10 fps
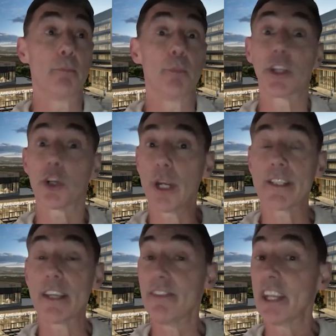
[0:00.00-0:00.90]
But the
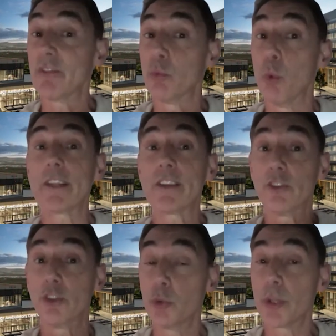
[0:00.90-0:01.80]
creativity of what to
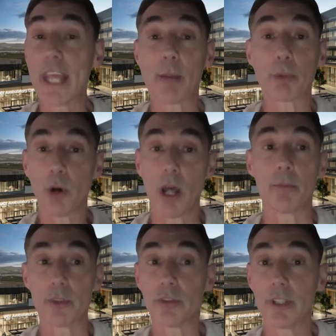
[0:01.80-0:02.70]
do with that
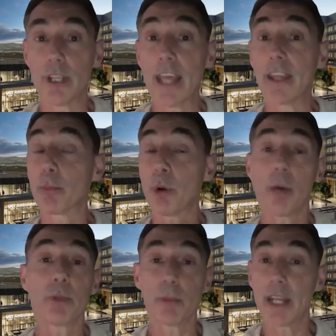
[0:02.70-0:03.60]
prompt and the
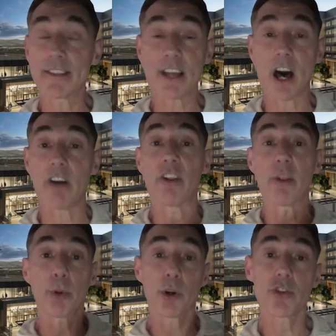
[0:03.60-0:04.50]
problem you might solve or the
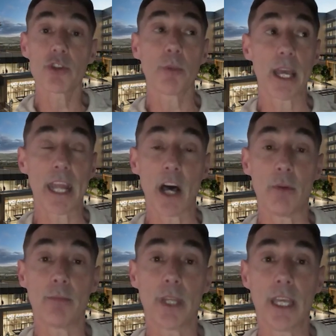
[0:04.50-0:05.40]
person you might
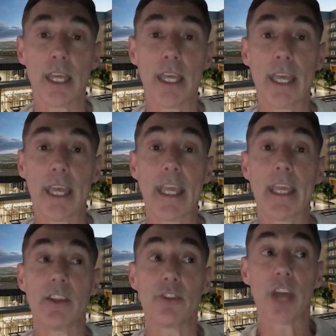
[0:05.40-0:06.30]
help
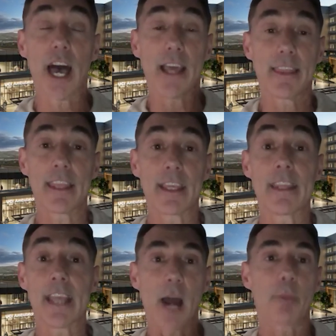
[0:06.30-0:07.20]
is, I think,
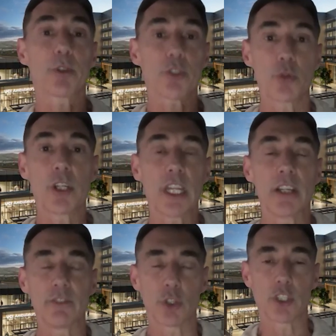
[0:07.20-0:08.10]
the opportunity
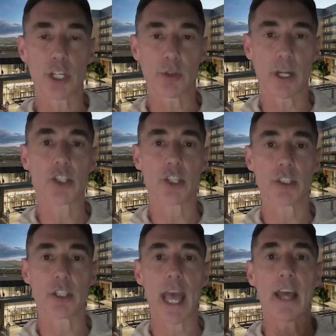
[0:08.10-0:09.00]
of your
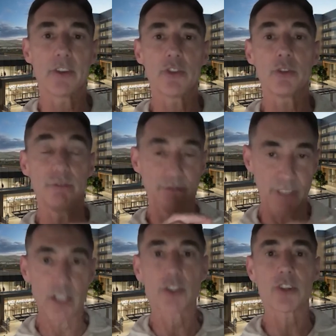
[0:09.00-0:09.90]
generation as you
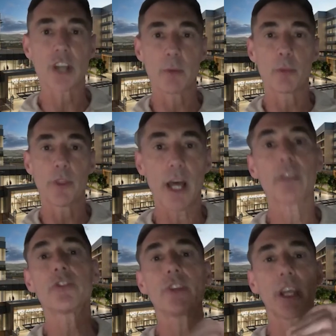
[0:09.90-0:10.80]
finish your time
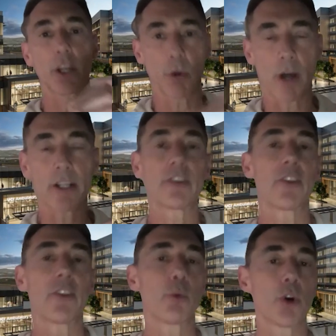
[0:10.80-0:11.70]
us and go out into
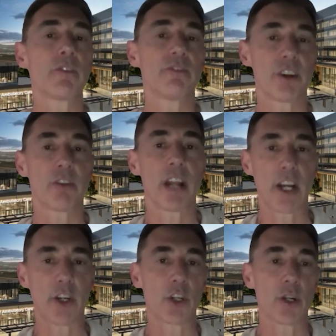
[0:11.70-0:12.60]
the world and figure out how
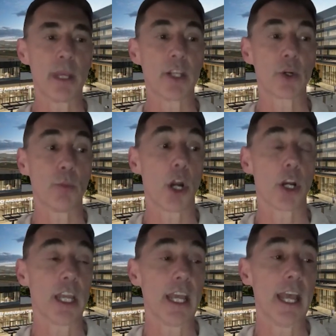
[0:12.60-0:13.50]
you're going to make your mark.
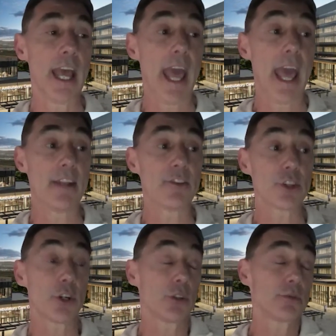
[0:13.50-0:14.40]
And
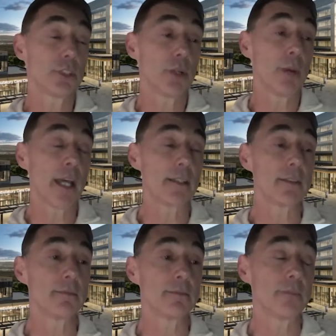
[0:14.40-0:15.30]
so,
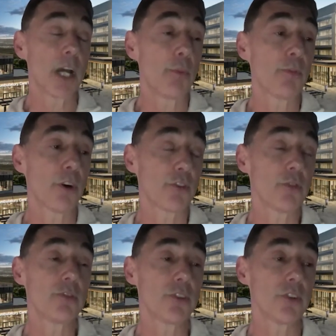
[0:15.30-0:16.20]
my hope for our
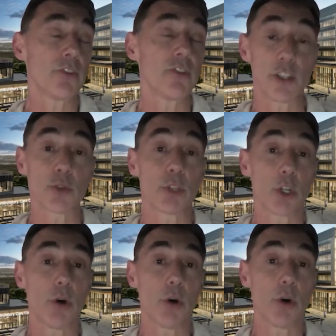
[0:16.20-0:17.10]
students is that you're really
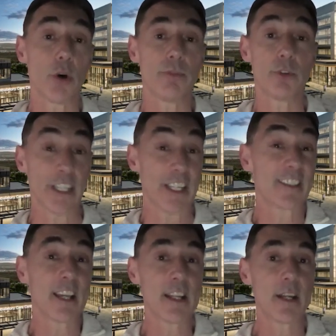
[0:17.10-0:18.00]
hopeful and
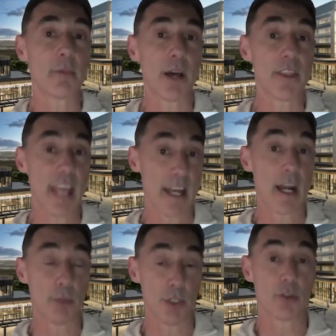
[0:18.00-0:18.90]
excited about that
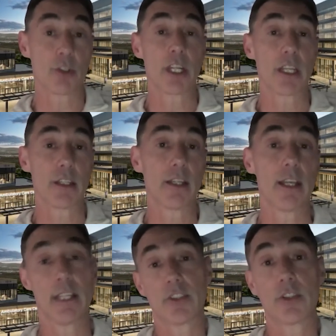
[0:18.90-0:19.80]
opportunity and
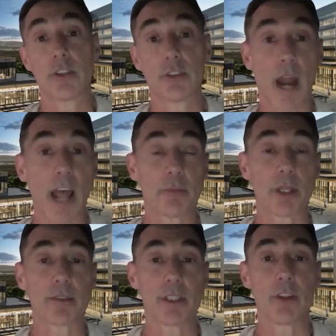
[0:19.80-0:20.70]
that you grasp it
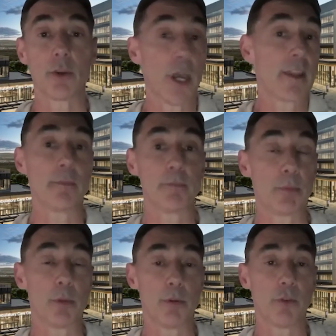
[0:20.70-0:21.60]
in the way that
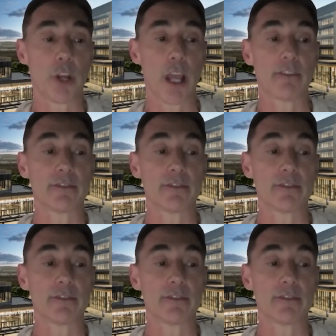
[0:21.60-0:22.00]
people before you have.